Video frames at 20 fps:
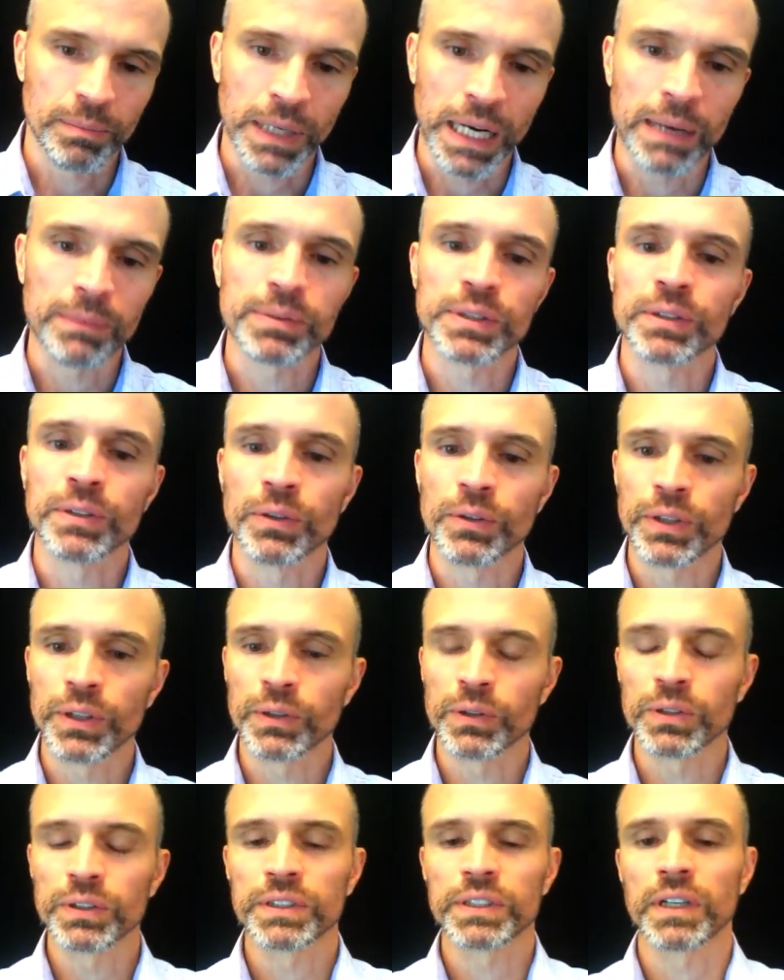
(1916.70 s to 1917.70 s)
Perhaps you know
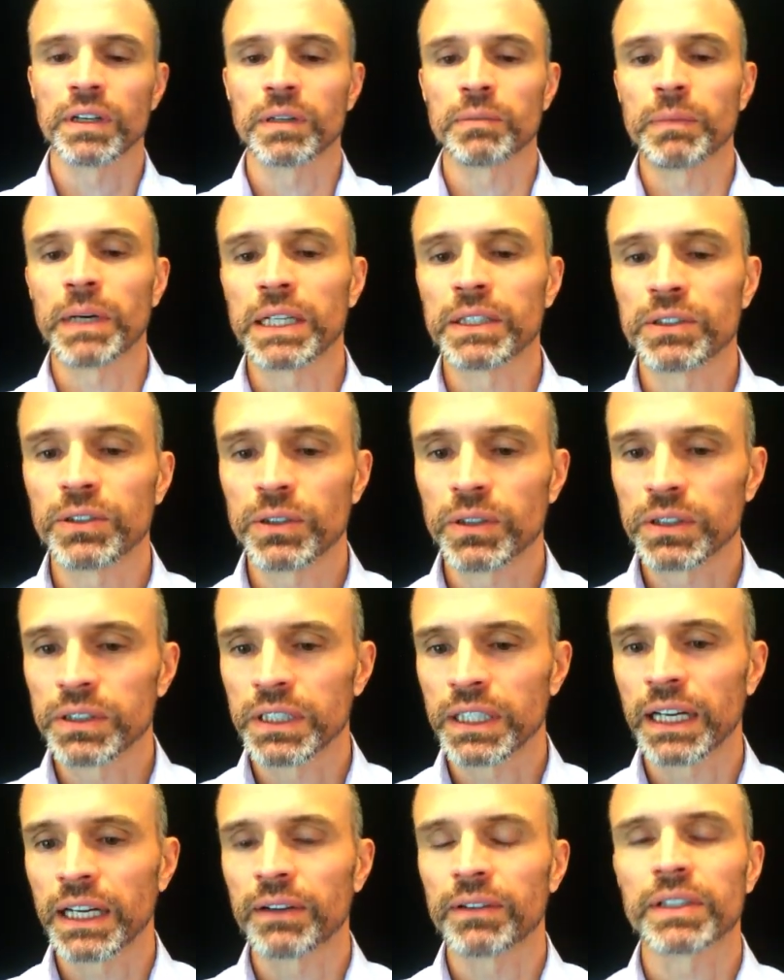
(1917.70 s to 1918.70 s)
the old song by
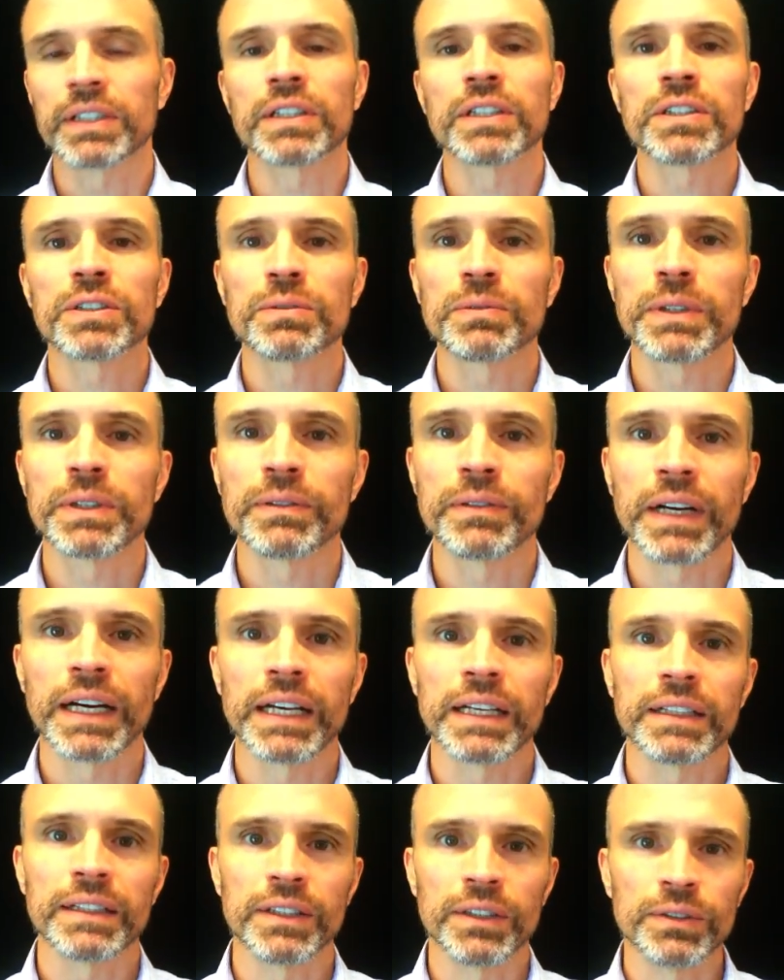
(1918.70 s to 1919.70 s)
George and Ira Gershwin,
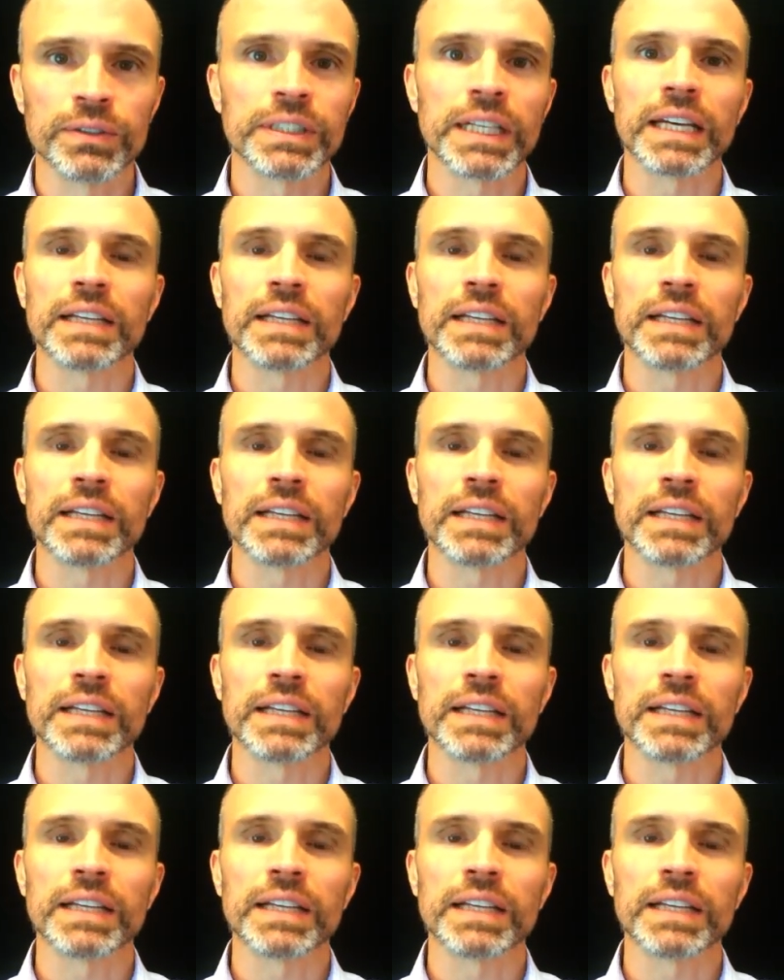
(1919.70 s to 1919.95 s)
right? You